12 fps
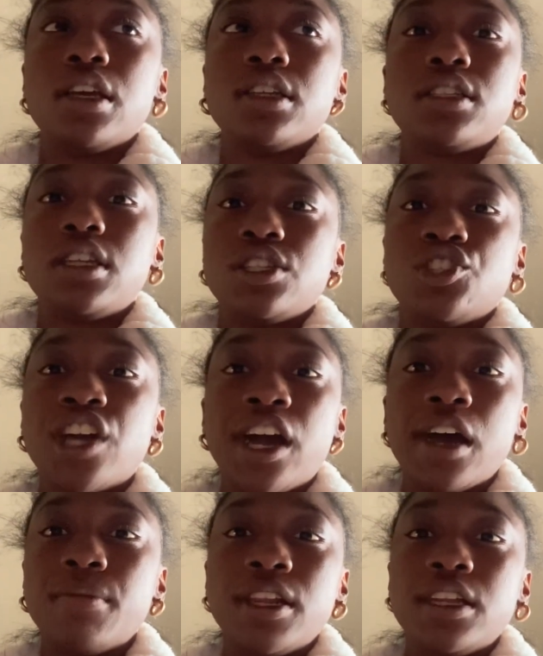to this
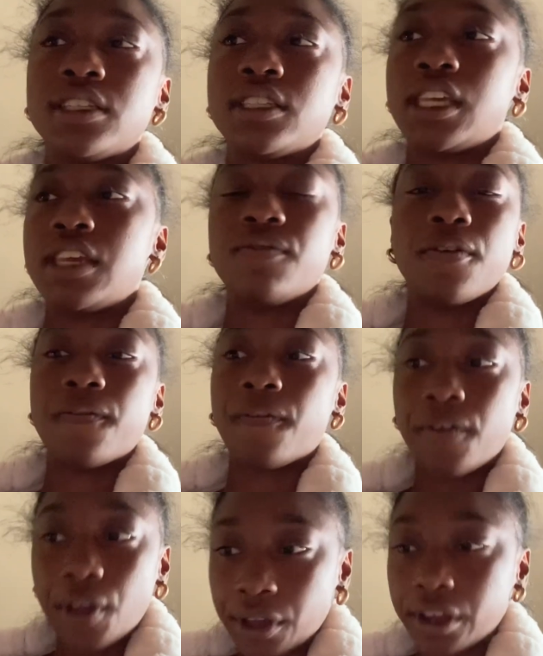job that doesn't give a
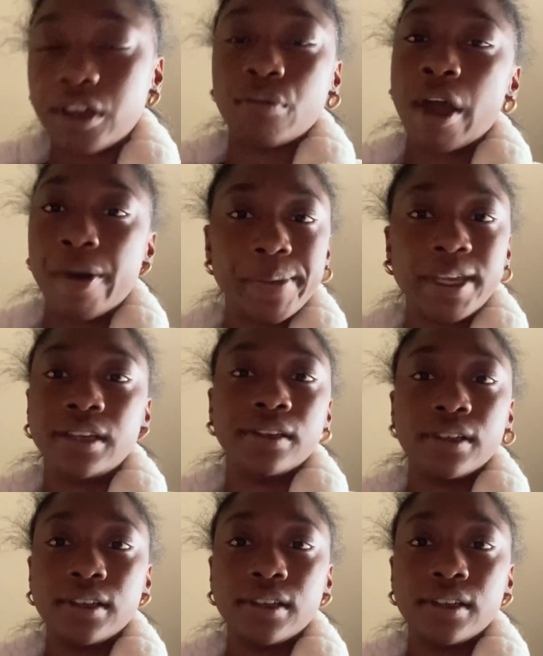fuck about me.